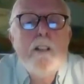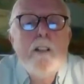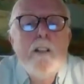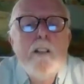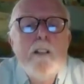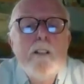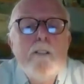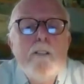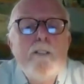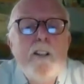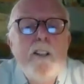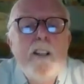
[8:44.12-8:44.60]

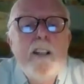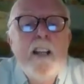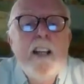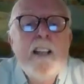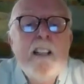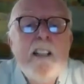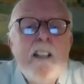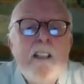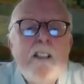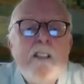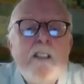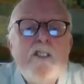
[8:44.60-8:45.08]
For
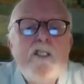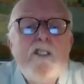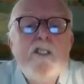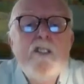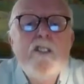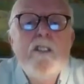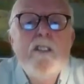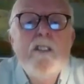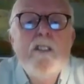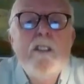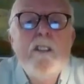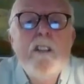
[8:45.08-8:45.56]

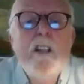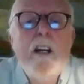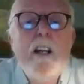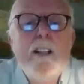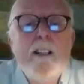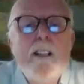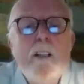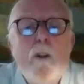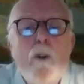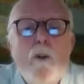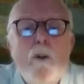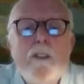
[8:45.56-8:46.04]
English
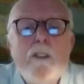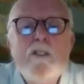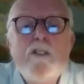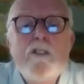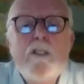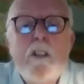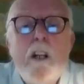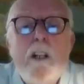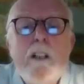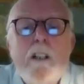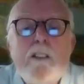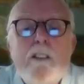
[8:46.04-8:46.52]
and Lowland
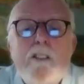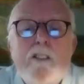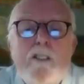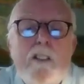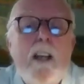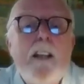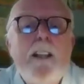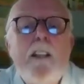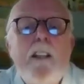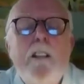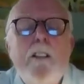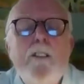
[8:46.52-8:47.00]
Scots
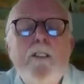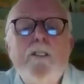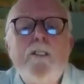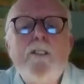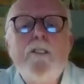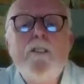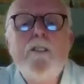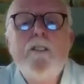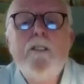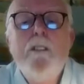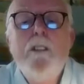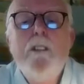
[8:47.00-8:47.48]

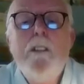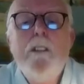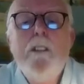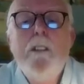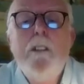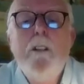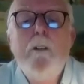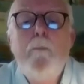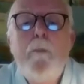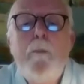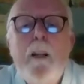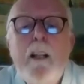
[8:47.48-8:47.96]
settlers,
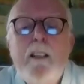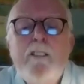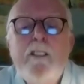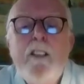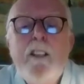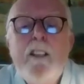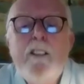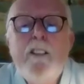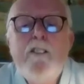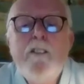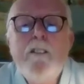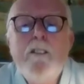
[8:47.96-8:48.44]

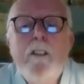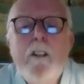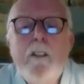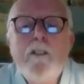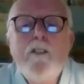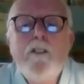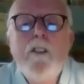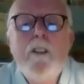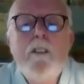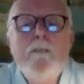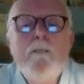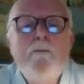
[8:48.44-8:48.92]
Plantation
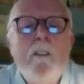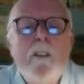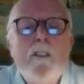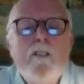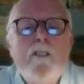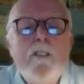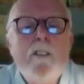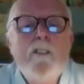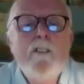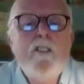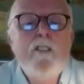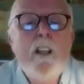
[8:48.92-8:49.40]
Ulster
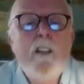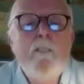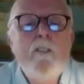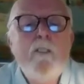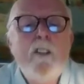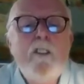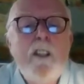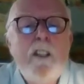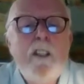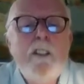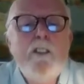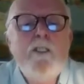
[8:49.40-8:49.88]
must have seemed a
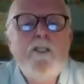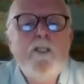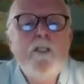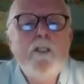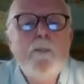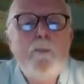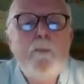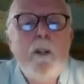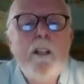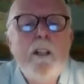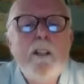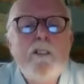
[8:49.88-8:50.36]
dangerous
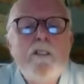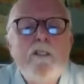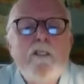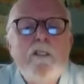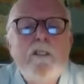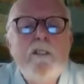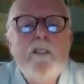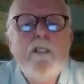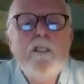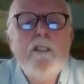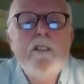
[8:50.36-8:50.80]
place.